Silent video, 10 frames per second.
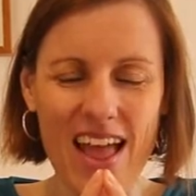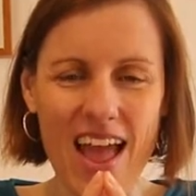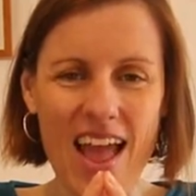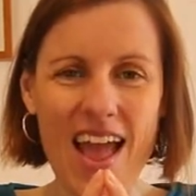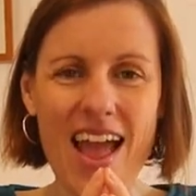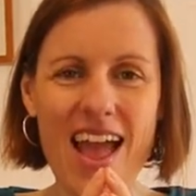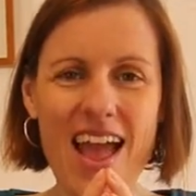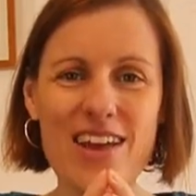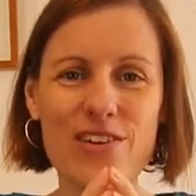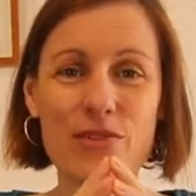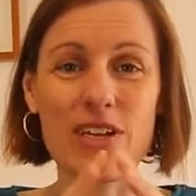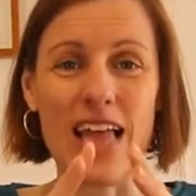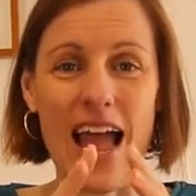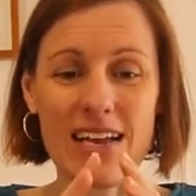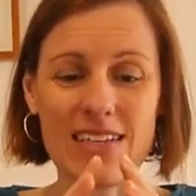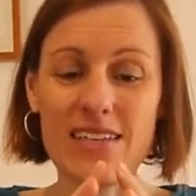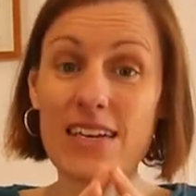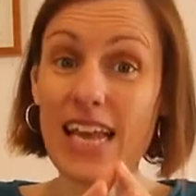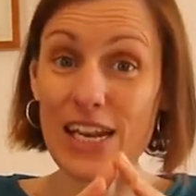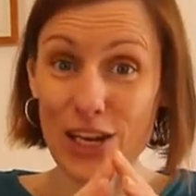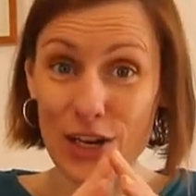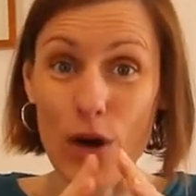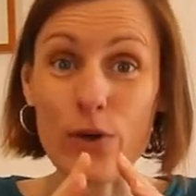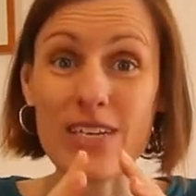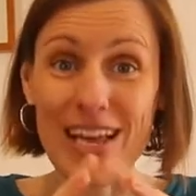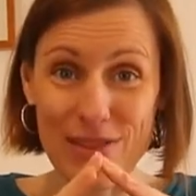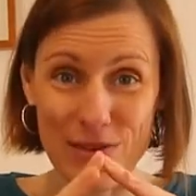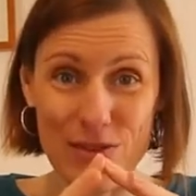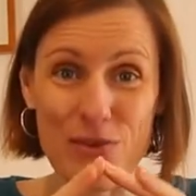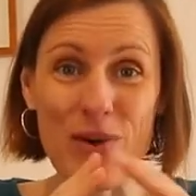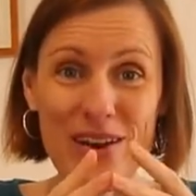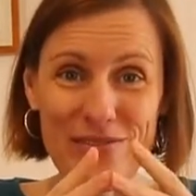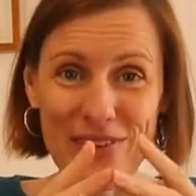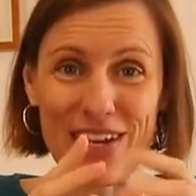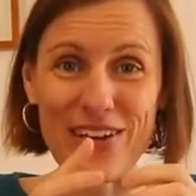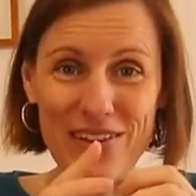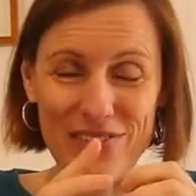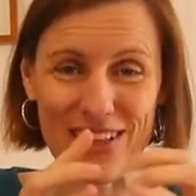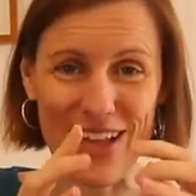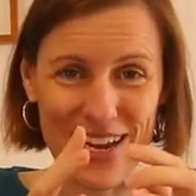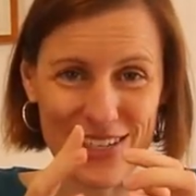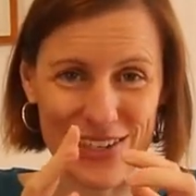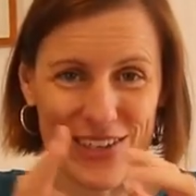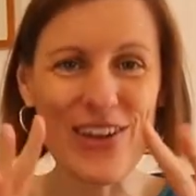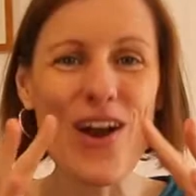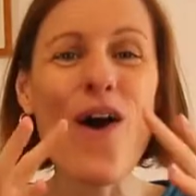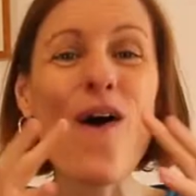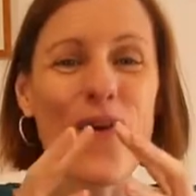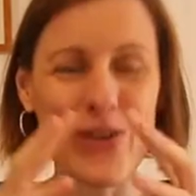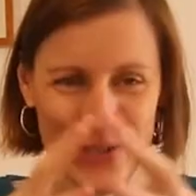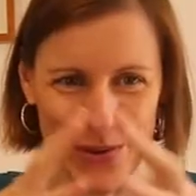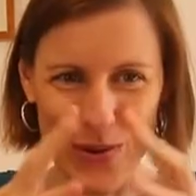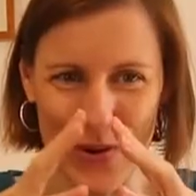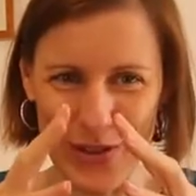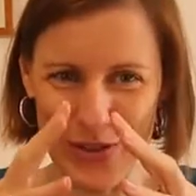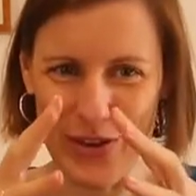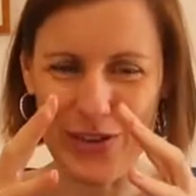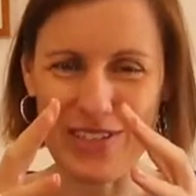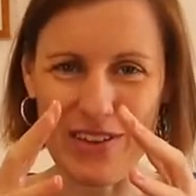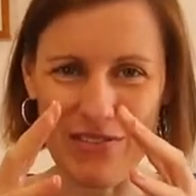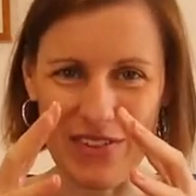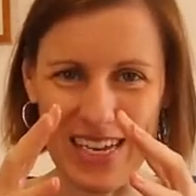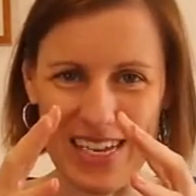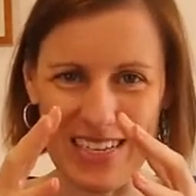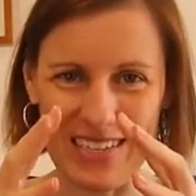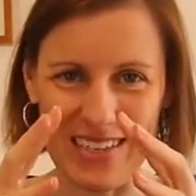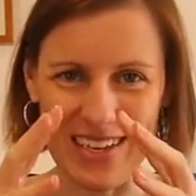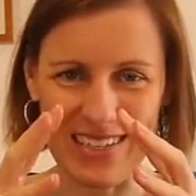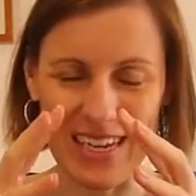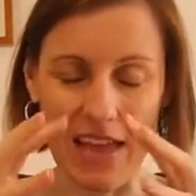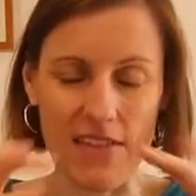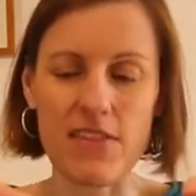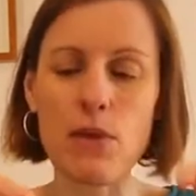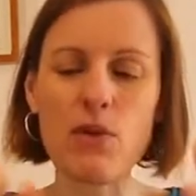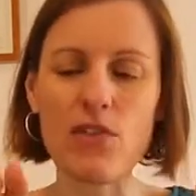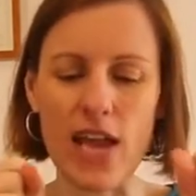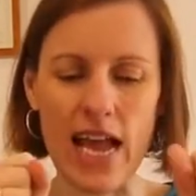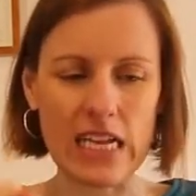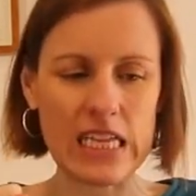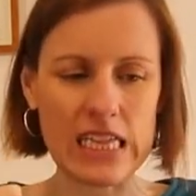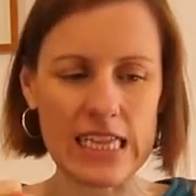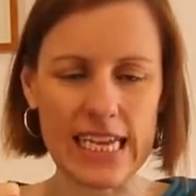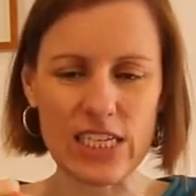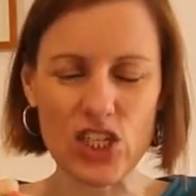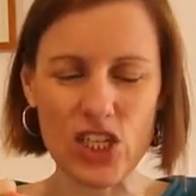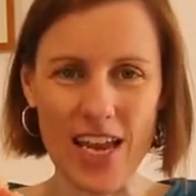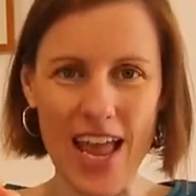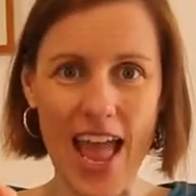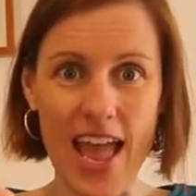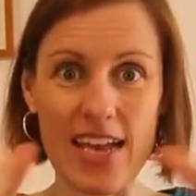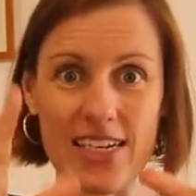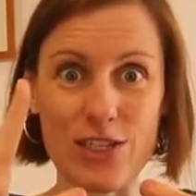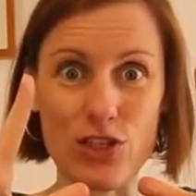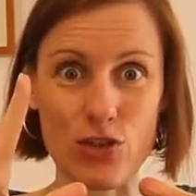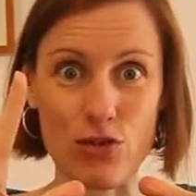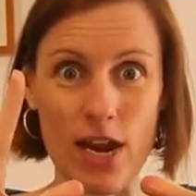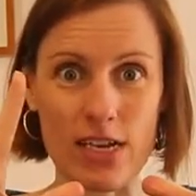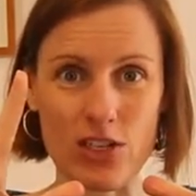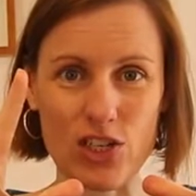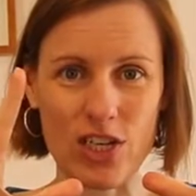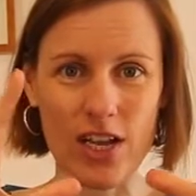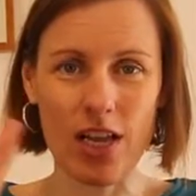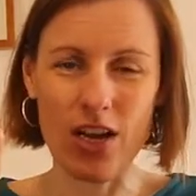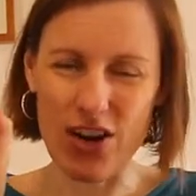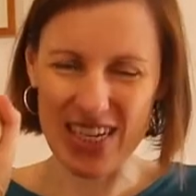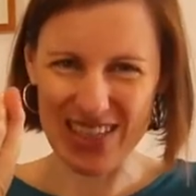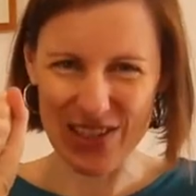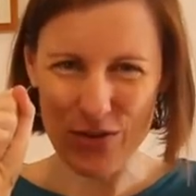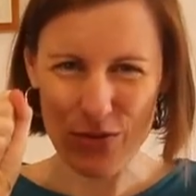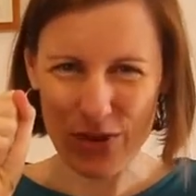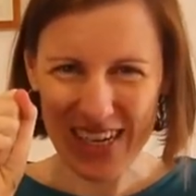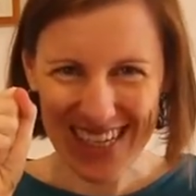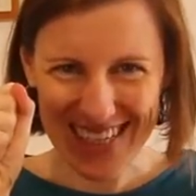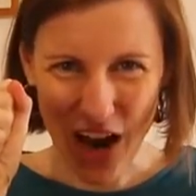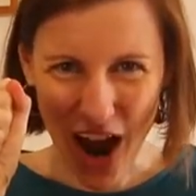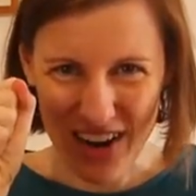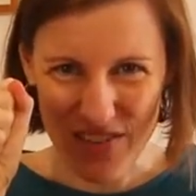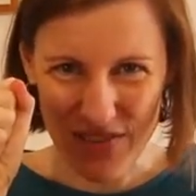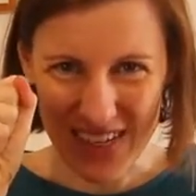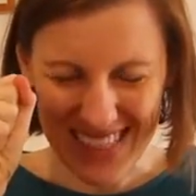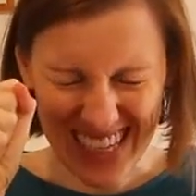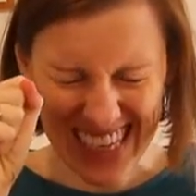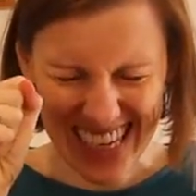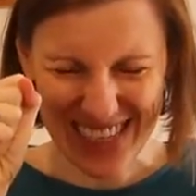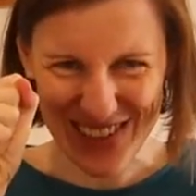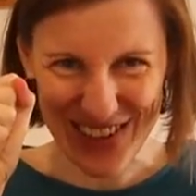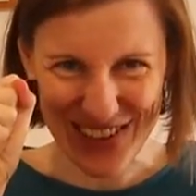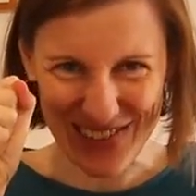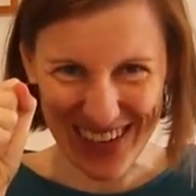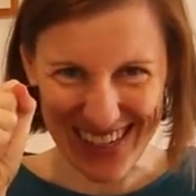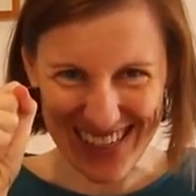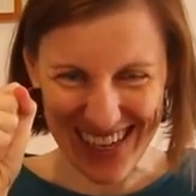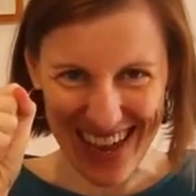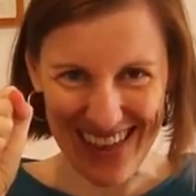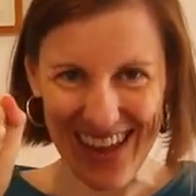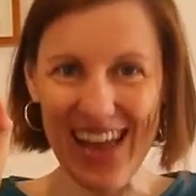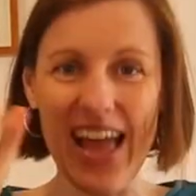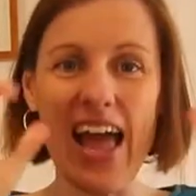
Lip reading: and relax. And again, you can alternate through the one finger if you'd like to, or do all of those fingers together. Then we've got our clench and stretch. All right, so really tight fists, clench all those fingers together